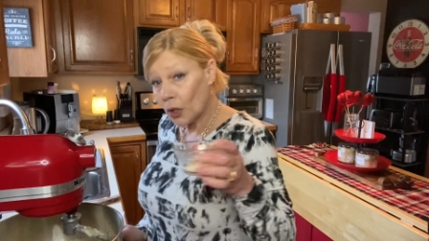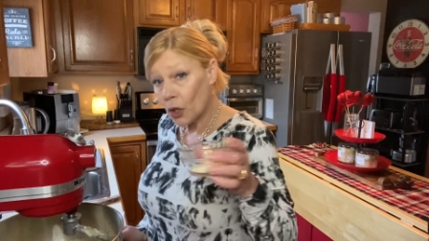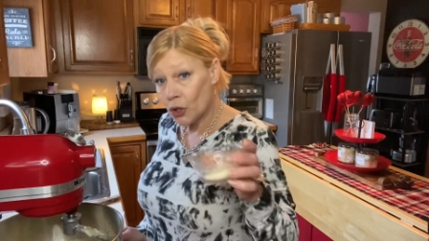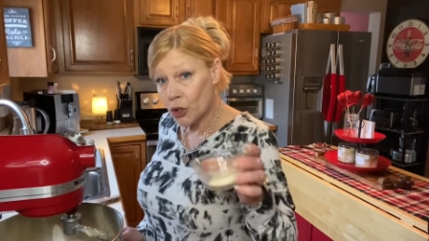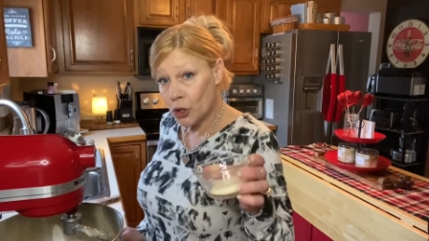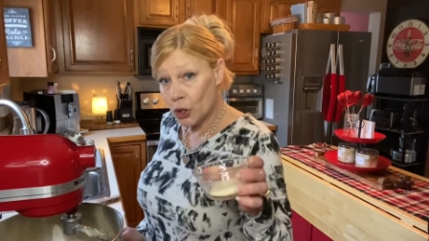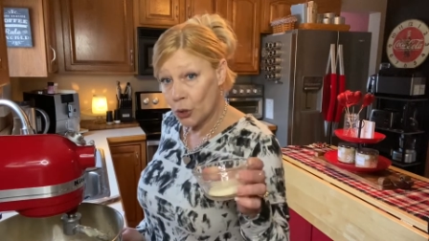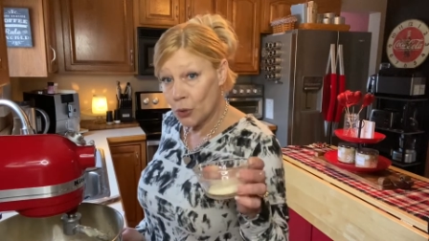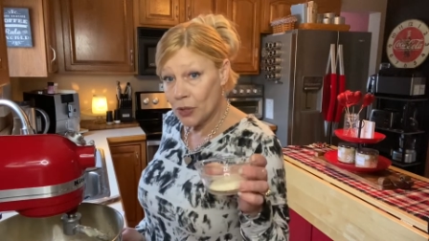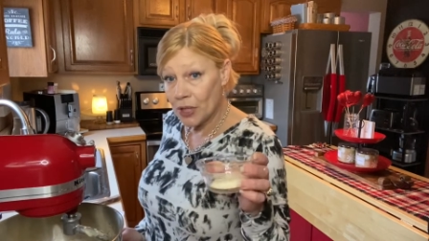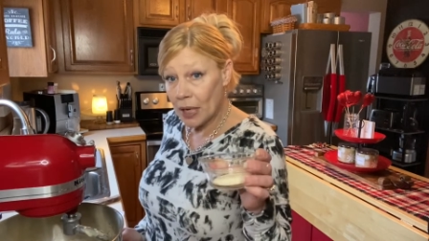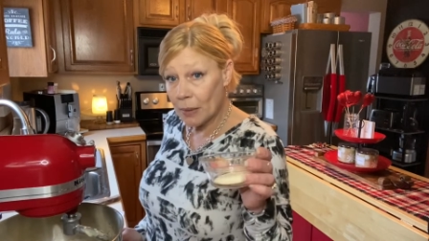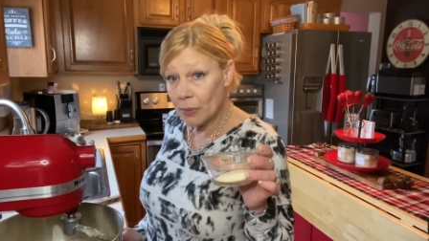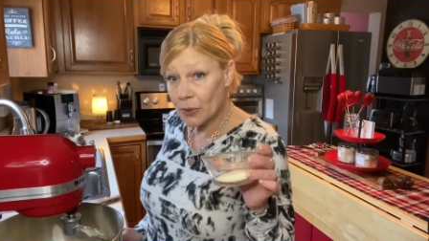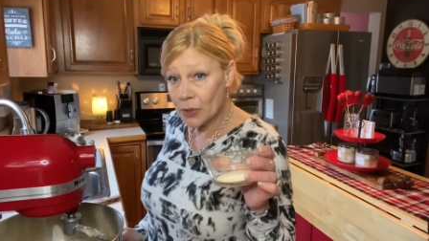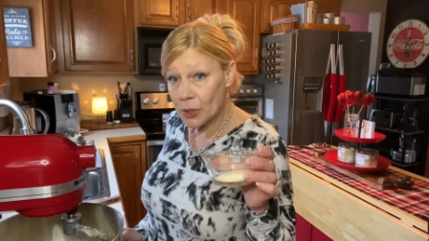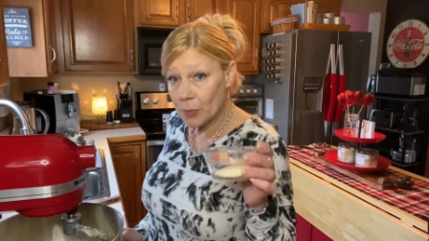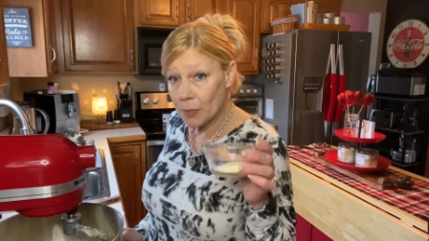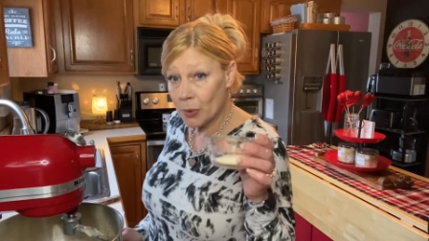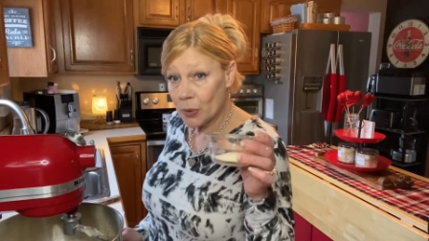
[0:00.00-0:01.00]
two
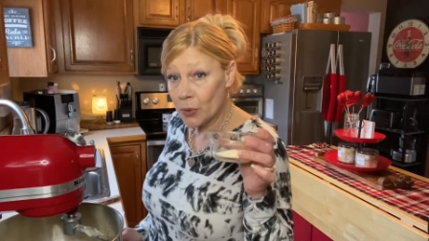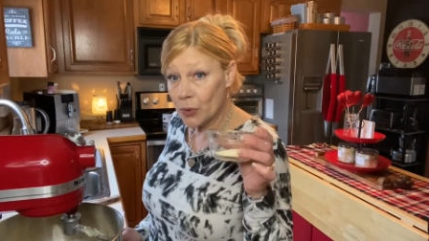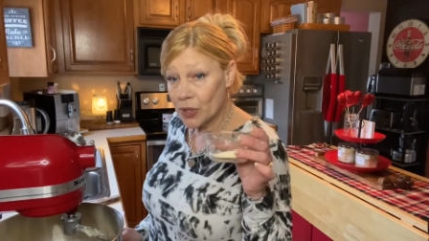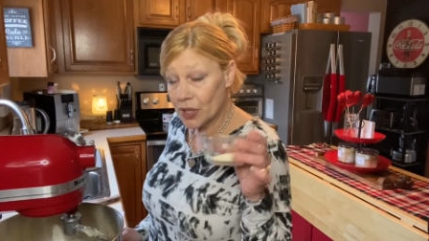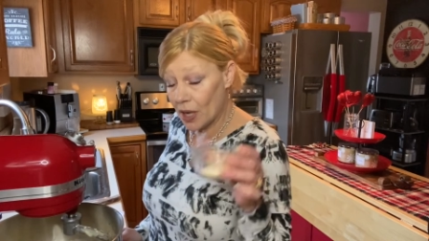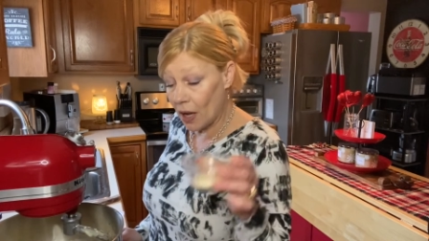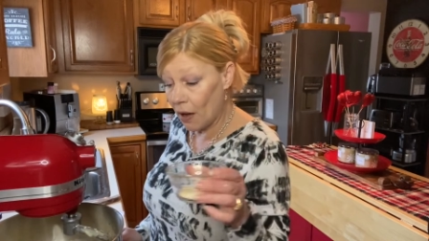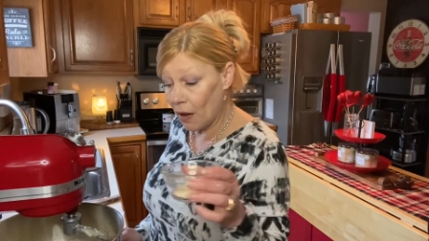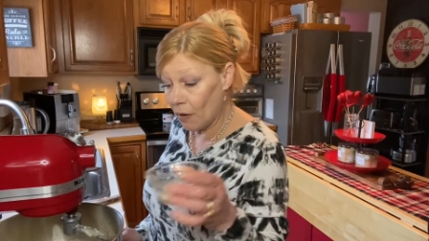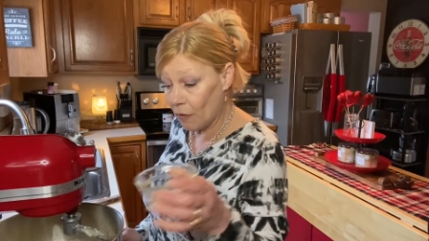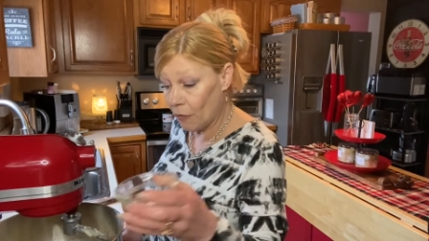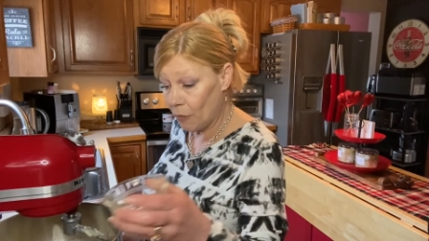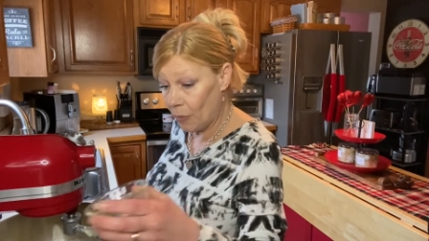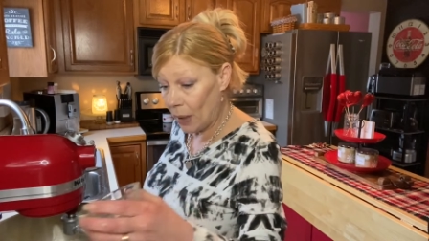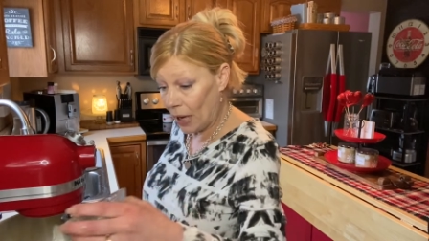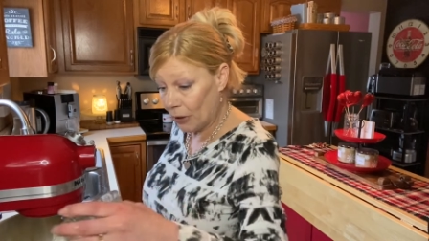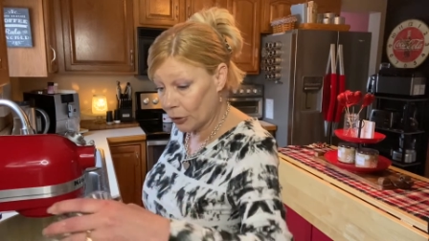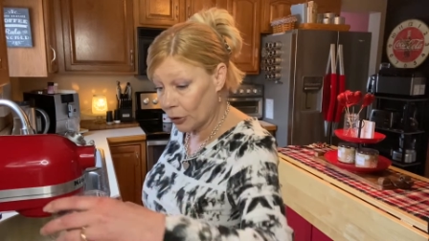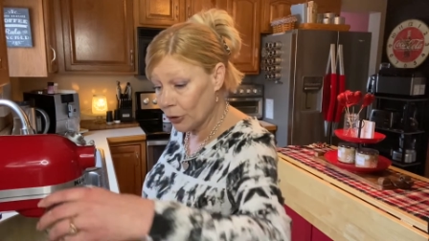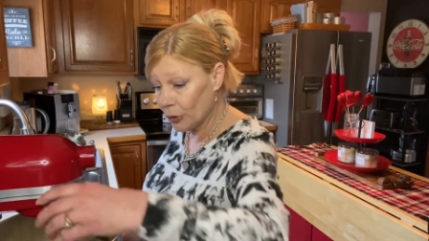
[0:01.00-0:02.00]
tablespoons of
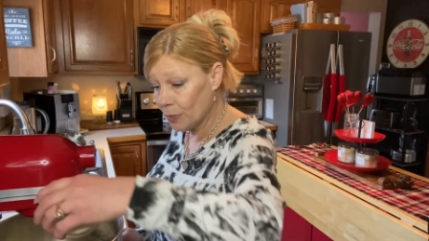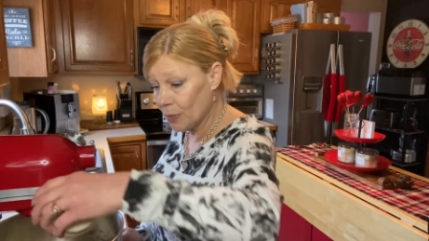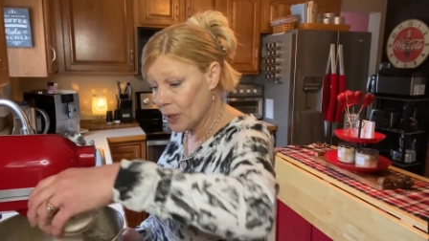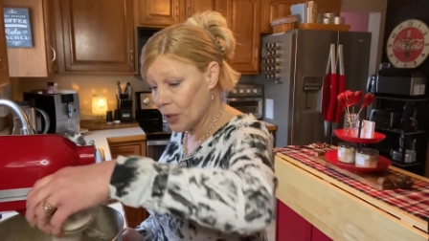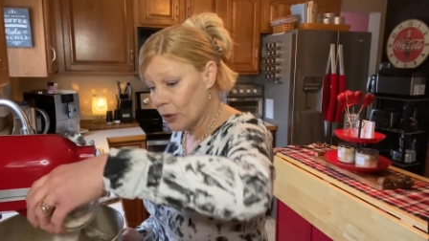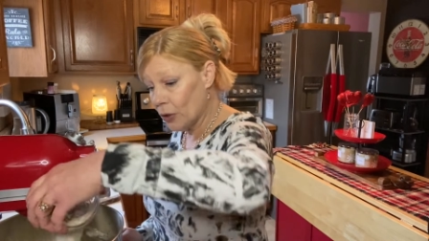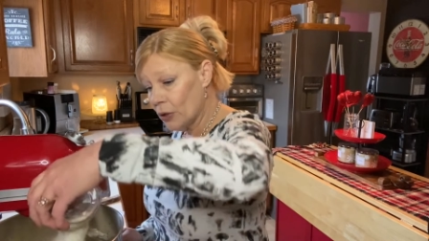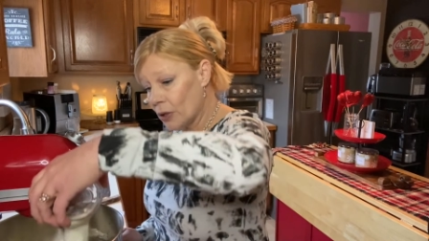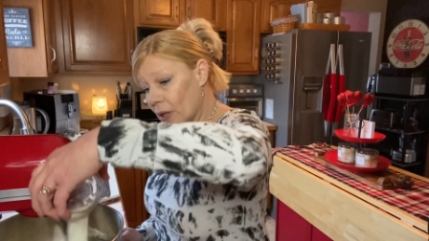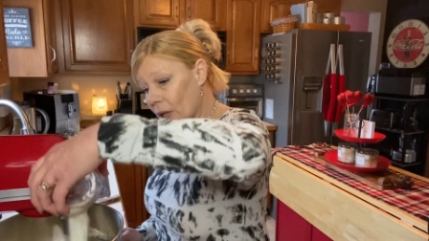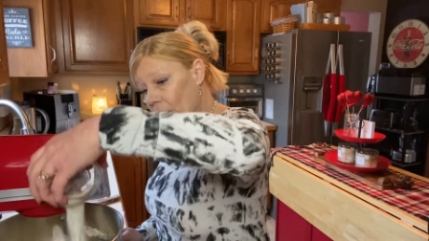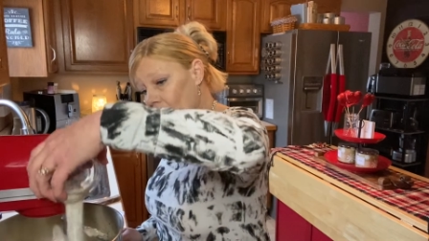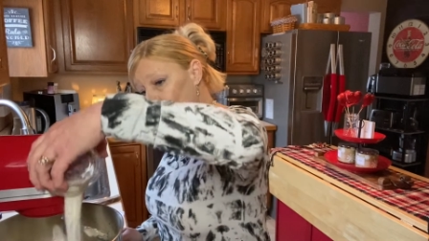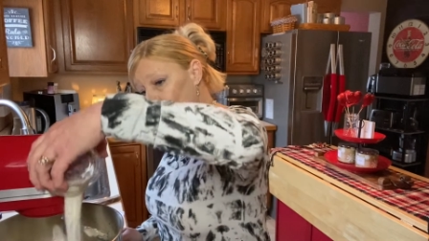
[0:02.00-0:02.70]
powdered milk,